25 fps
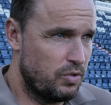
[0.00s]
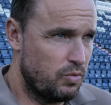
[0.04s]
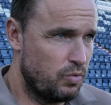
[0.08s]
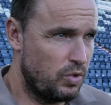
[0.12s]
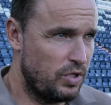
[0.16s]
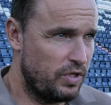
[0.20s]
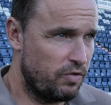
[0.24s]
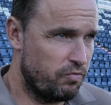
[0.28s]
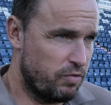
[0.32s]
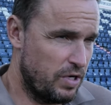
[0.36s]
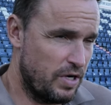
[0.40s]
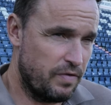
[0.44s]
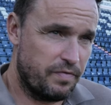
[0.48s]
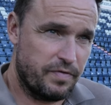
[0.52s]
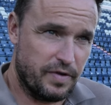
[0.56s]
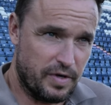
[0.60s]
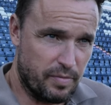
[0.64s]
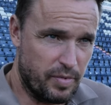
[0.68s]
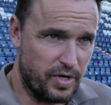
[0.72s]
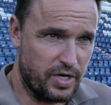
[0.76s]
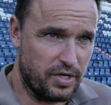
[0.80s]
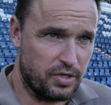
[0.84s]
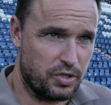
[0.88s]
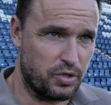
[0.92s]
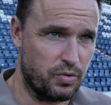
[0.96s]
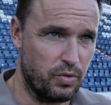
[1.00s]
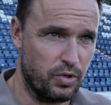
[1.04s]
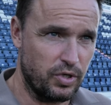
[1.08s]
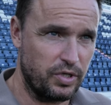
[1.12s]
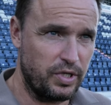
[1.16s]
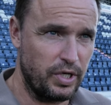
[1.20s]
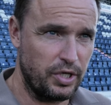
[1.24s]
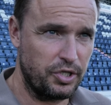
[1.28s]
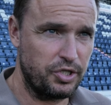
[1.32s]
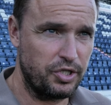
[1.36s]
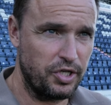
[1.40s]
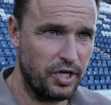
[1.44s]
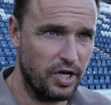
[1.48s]
Well, I've went for a bigger squad
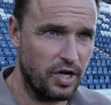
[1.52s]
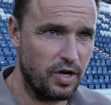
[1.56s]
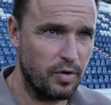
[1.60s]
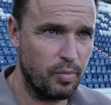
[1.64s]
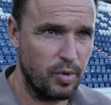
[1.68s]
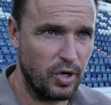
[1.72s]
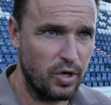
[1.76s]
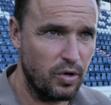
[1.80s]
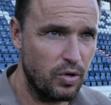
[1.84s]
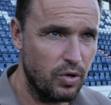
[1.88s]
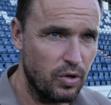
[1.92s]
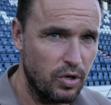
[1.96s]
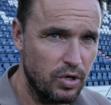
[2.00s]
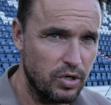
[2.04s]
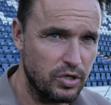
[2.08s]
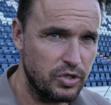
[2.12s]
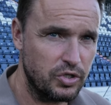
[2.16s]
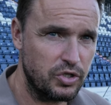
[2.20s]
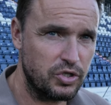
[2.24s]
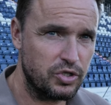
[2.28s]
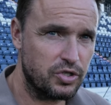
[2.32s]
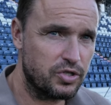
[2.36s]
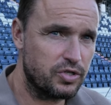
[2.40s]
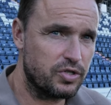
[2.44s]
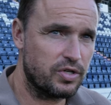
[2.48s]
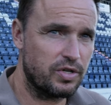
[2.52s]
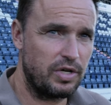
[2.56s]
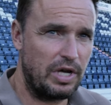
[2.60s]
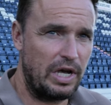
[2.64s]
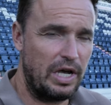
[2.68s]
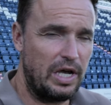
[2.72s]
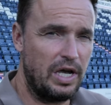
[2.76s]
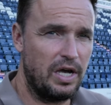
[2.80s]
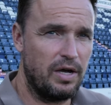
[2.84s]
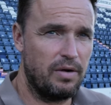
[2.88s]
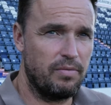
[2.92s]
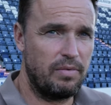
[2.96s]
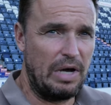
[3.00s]
this year because
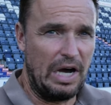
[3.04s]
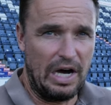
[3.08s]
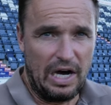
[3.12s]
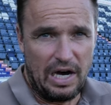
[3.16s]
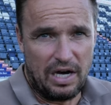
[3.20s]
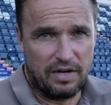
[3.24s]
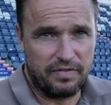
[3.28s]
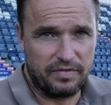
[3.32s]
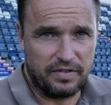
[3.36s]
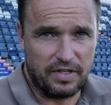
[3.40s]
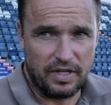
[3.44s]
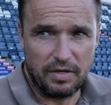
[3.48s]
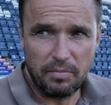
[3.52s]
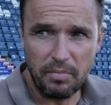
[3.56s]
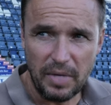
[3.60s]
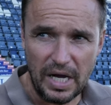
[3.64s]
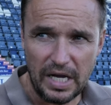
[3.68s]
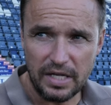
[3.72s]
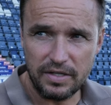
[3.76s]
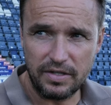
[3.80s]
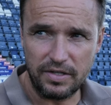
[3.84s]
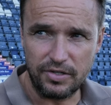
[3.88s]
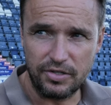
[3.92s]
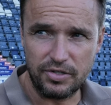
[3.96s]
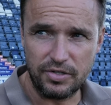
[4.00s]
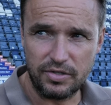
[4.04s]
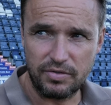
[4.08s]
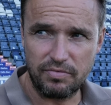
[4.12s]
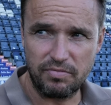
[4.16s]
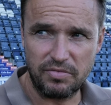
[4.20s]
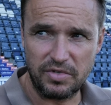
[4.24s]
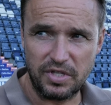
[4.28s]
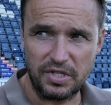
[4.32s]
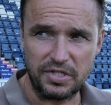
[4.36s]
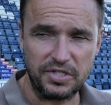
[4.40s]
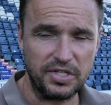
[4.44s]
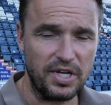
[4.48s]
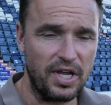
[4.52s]
I have to admit
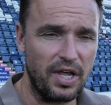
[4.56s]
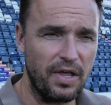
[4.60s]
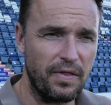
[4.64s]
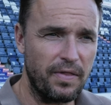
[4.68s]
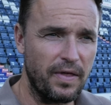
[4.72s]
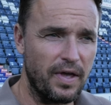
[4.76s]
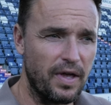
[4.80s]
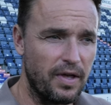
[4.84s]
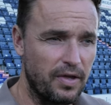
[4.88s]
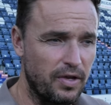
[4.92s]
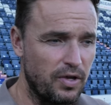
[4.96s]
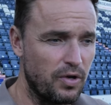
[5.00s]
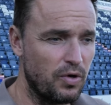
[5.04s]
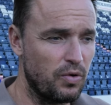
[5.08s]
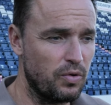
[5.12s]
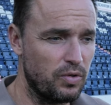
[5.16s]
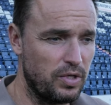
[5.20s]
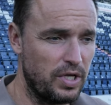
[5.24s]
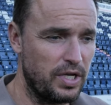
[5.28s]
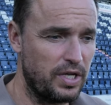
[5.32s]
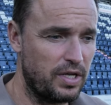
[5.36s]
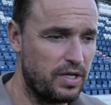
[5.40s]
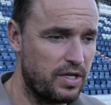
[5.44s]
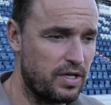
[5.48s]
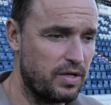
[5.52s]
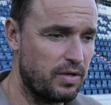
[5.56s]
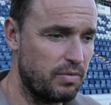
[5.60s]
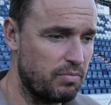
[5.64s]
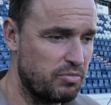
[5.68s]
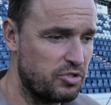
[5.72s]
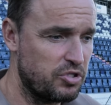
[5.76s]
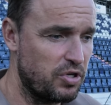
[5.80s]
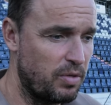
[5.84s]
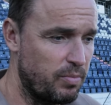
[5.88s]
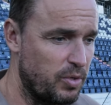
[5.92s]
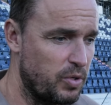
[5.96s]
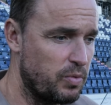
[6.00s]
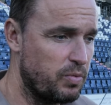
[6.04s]
to say that, you know, like
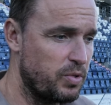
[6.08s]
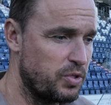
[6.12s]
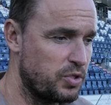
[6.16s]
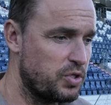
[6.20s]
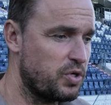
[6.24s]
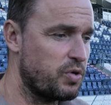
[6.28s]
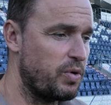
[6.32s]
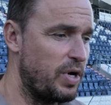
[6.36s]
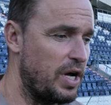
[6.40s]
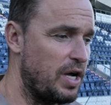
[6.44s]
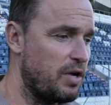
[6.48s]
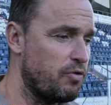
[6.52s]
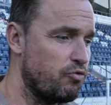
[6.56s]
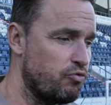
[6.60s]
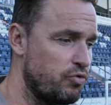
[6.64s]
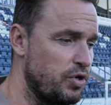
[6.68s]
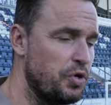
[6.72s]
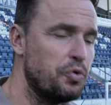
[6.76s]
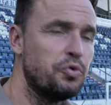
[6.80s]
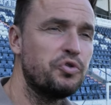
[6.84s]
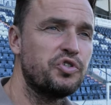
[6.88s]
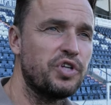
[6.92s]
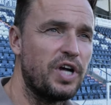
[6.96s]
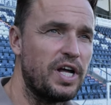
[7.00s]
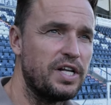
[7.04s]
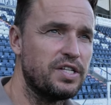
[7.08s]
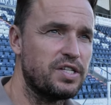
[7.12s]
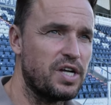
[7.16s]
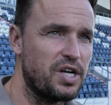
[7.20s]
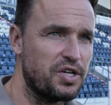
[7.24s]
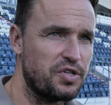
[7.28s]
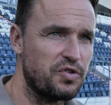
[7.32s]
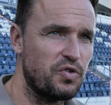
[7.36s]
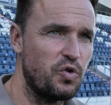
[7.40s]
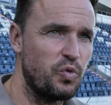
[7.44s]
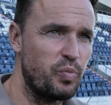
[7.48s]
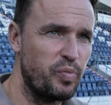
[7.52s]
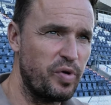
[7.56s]
summer was quite a real
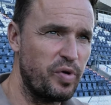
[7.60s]
transitional